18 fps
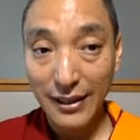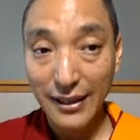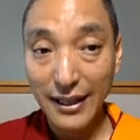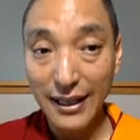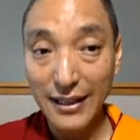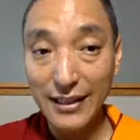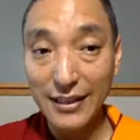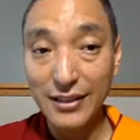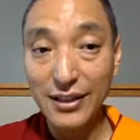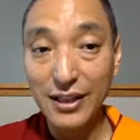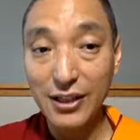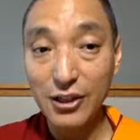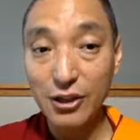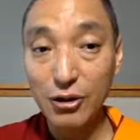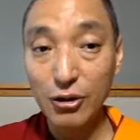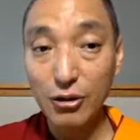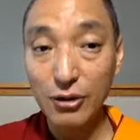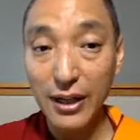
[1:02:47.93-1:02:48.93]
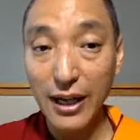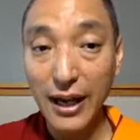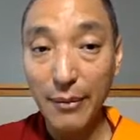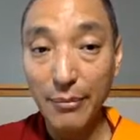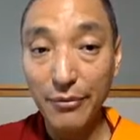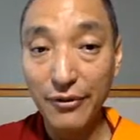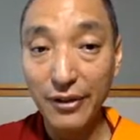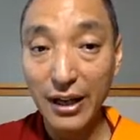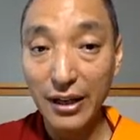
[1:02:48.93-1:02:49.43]
and it does not
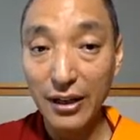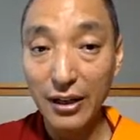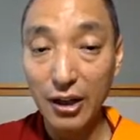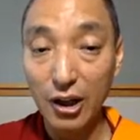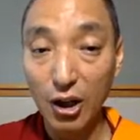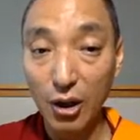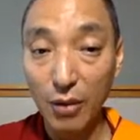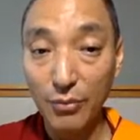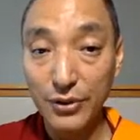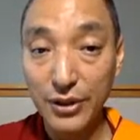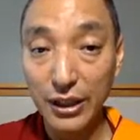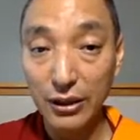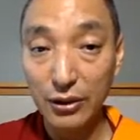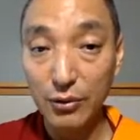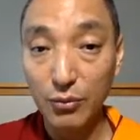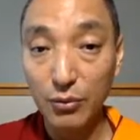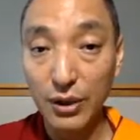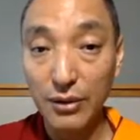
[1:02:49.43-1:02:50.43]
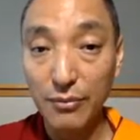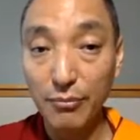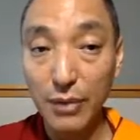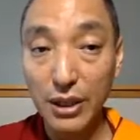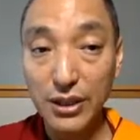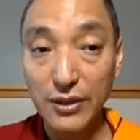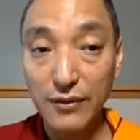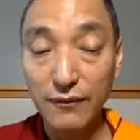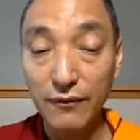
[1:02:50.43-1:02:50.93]
apprehend the object with
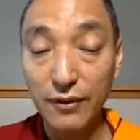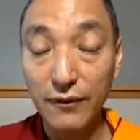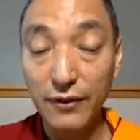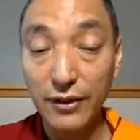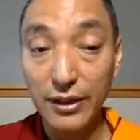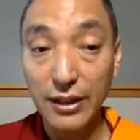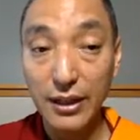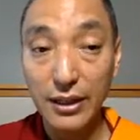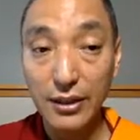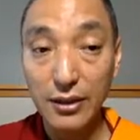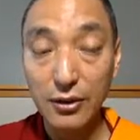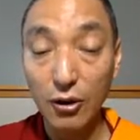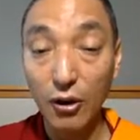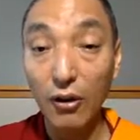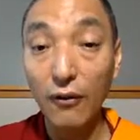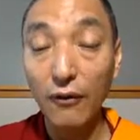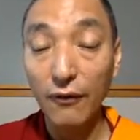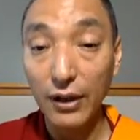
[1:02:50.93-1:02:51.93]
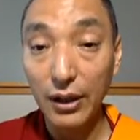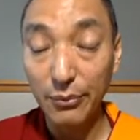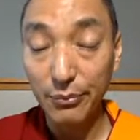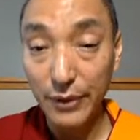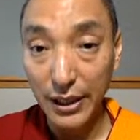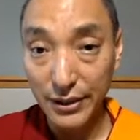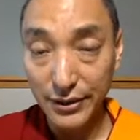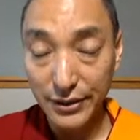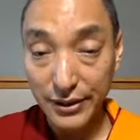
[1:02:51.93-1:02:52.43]
much vividness or
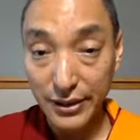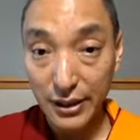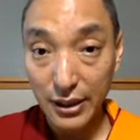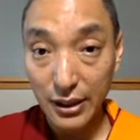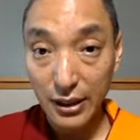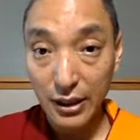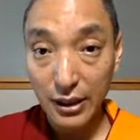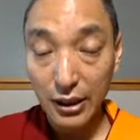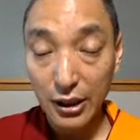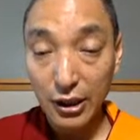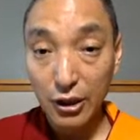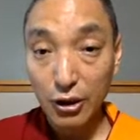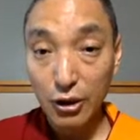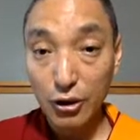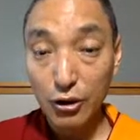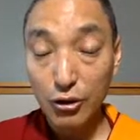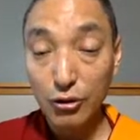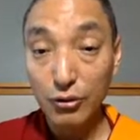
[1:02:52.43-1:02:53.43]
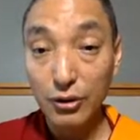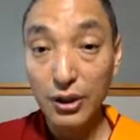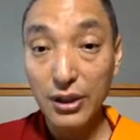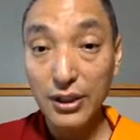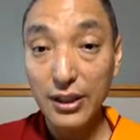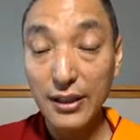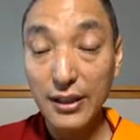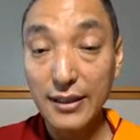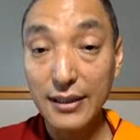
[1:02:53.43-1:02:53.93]
firmness. So
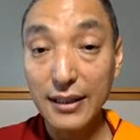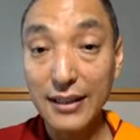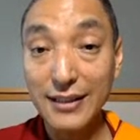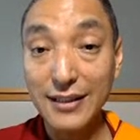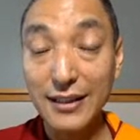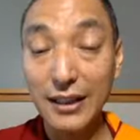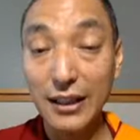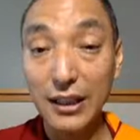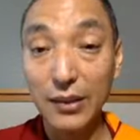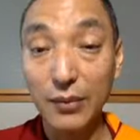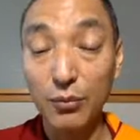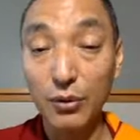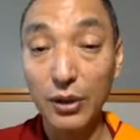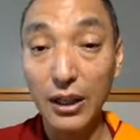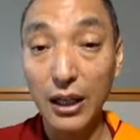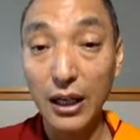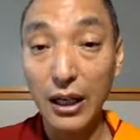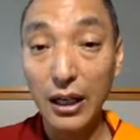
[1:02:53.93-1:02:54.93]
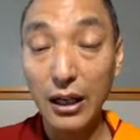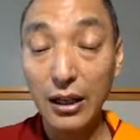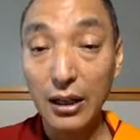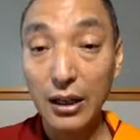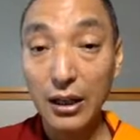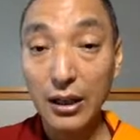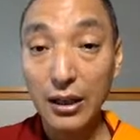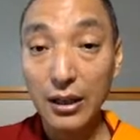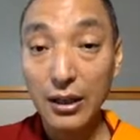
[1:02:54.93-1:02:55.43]
this is, let's say, if we are
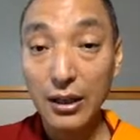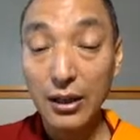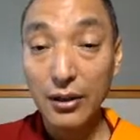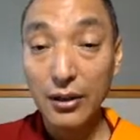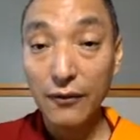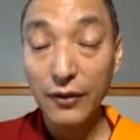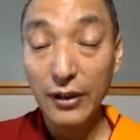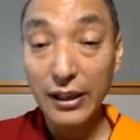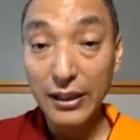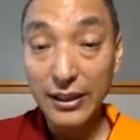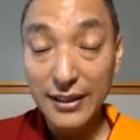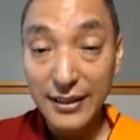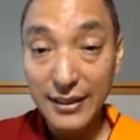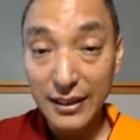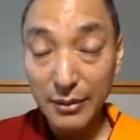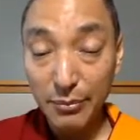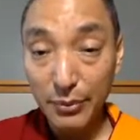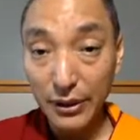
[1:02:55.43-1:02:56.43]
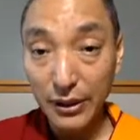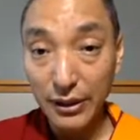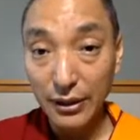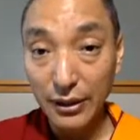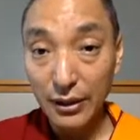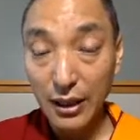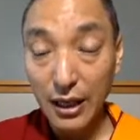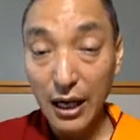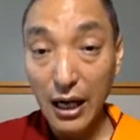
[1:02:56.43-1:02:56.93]
feeling sleepy,
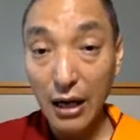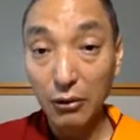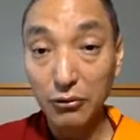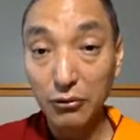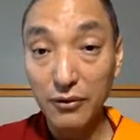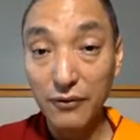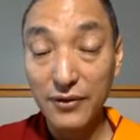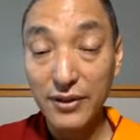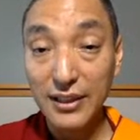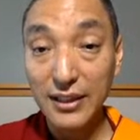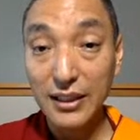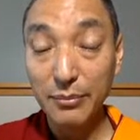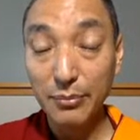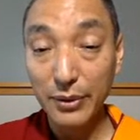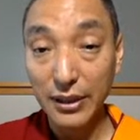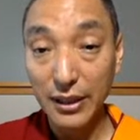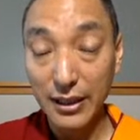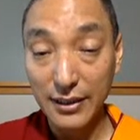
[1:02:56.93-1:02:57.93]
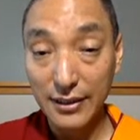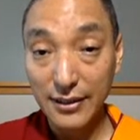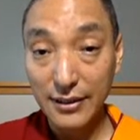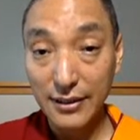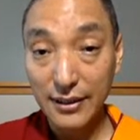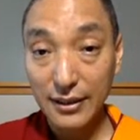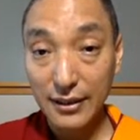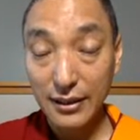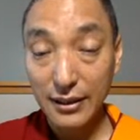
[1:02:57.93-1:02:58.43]
out of sleepiness,
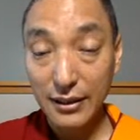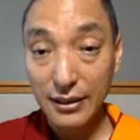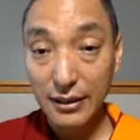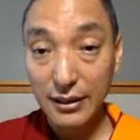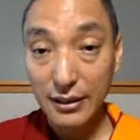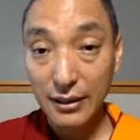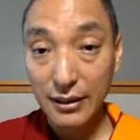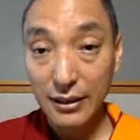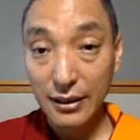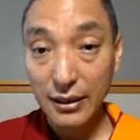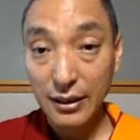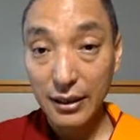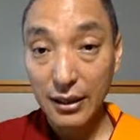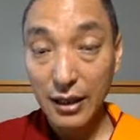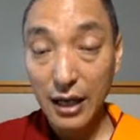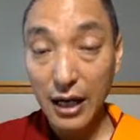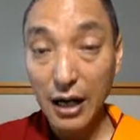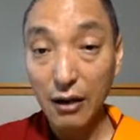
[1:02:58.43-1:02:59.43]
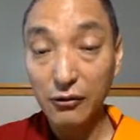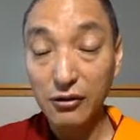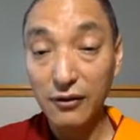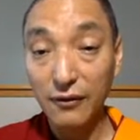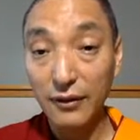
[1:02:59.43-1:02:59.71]
out of